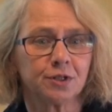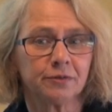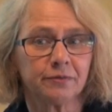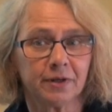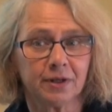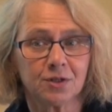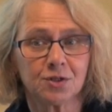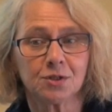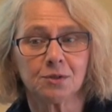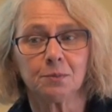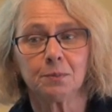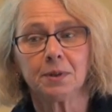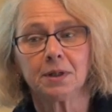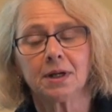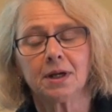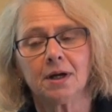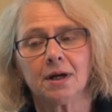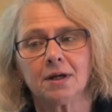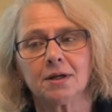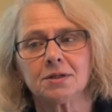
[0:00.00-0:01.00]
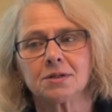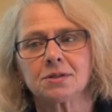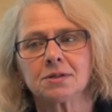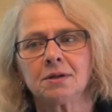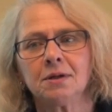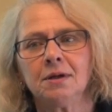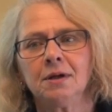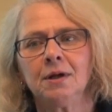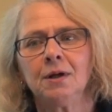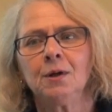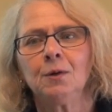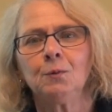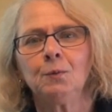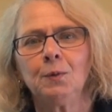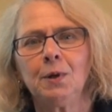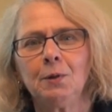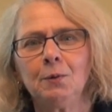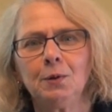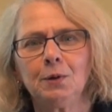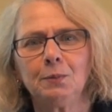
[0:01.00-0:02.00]
intervention because
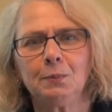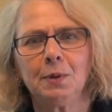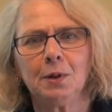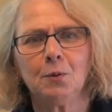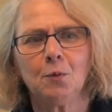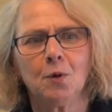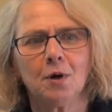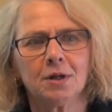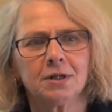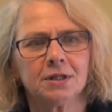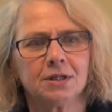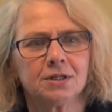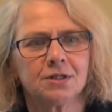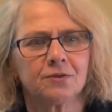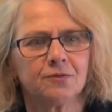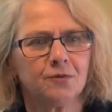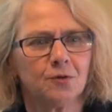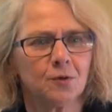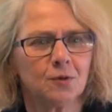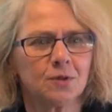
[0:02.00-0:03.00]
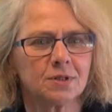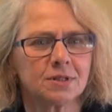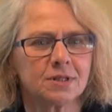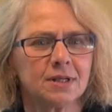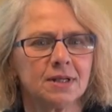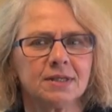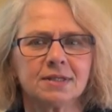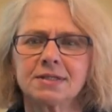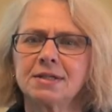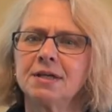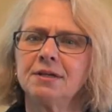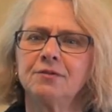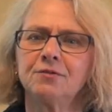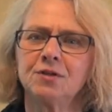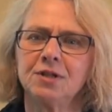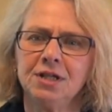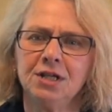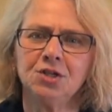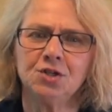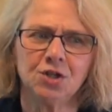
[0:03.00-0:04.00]
we would be wanting to focus, instead of
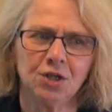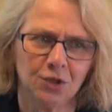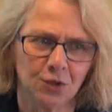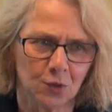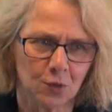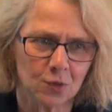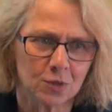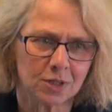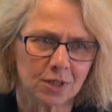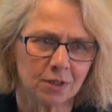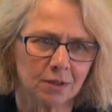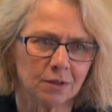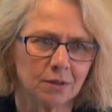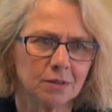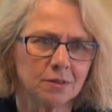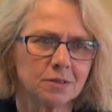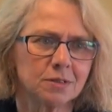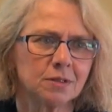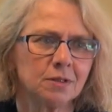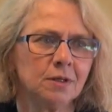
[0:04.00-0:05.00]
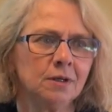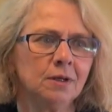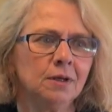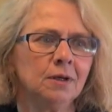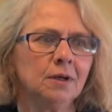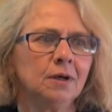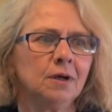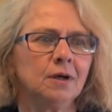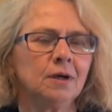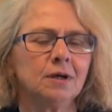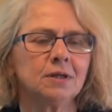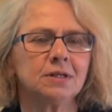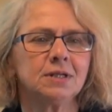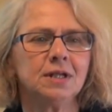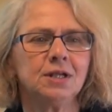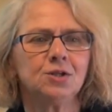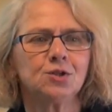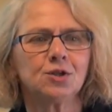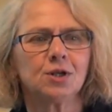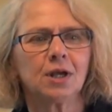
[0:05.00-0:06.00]
teaching new skills, on
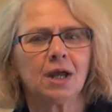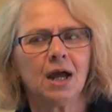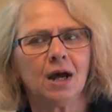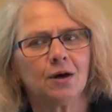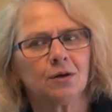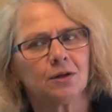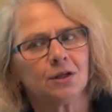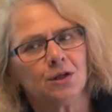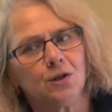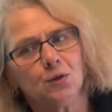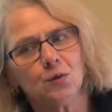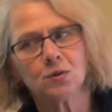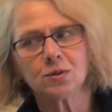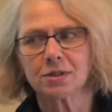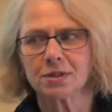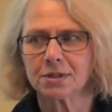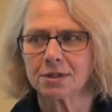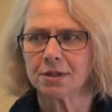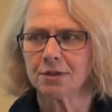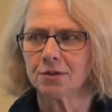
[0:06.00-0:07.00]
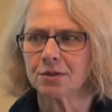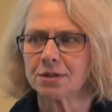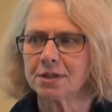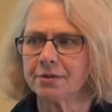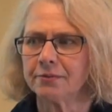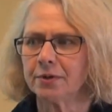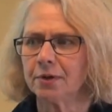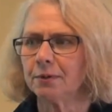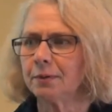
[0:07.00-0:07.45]
teaching how to use the skills they've